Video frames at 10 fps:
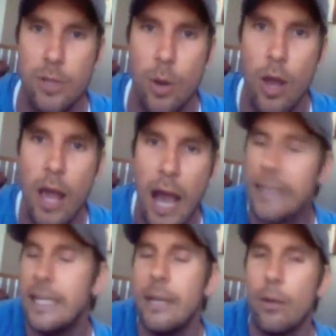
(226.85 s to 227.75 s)
So I
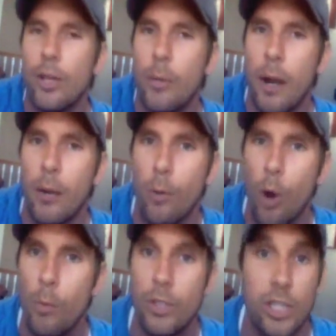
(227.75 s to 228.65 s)
didn't really know my
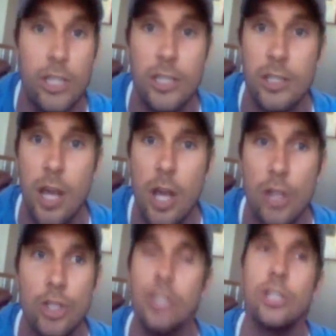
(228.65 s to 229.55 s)
role, but she just
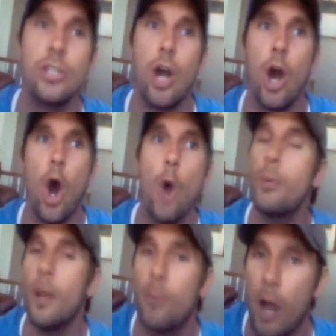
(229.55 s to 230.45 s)

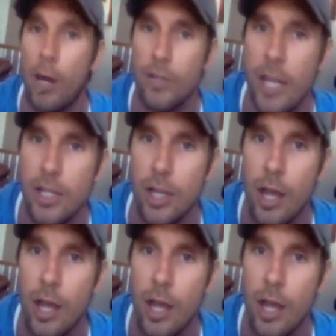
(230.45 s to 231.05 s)
opened up conversation.